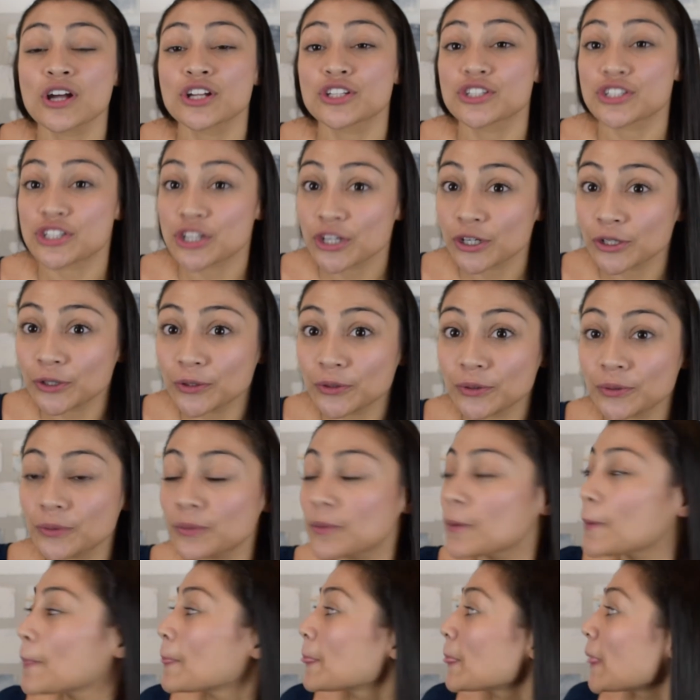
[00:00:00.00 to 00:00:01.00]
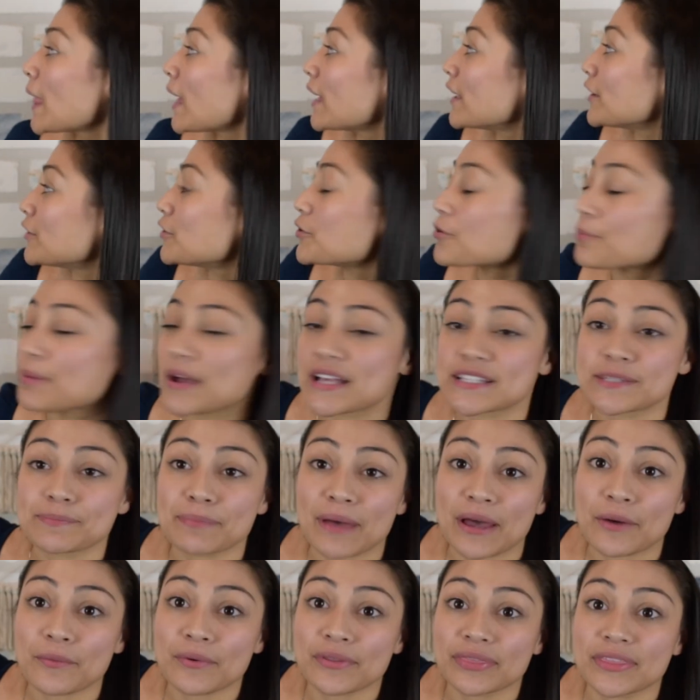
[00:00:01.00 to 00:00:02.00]
2, your best
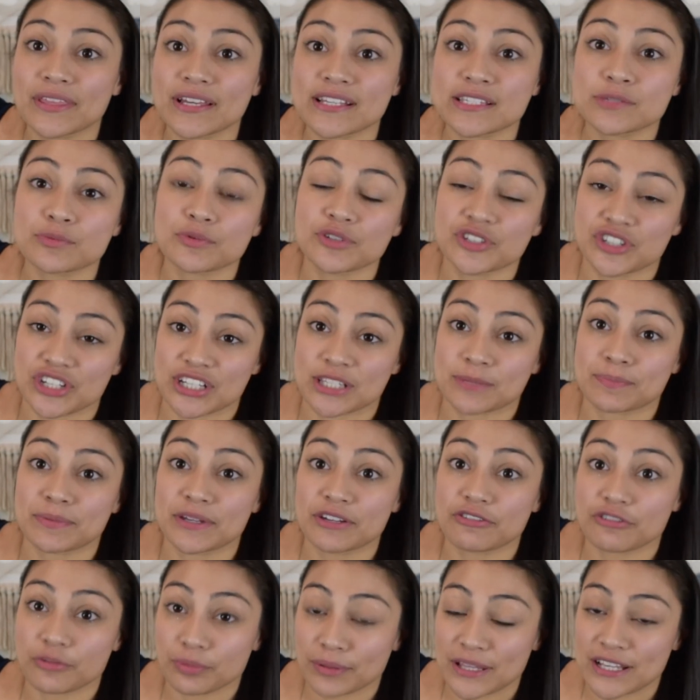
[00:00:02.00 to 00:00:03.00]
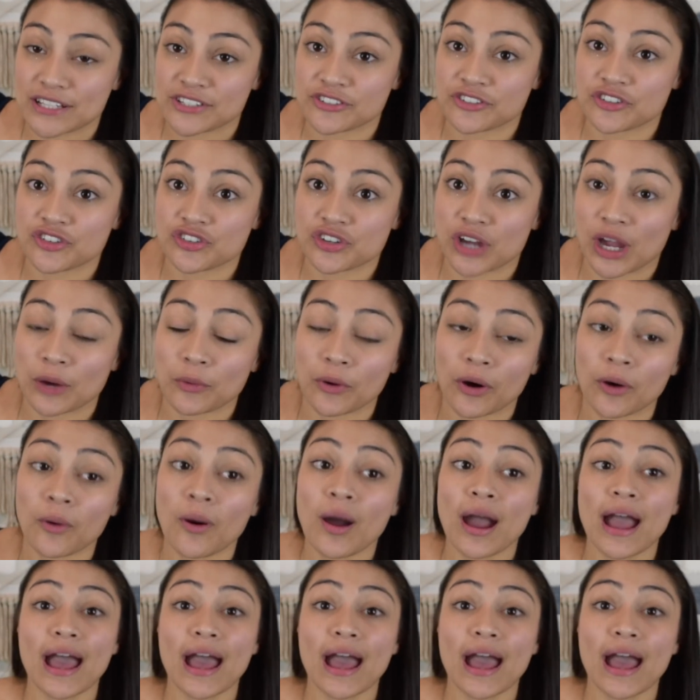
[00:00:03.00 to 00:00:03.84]
bet with this would just be replacing your drywall.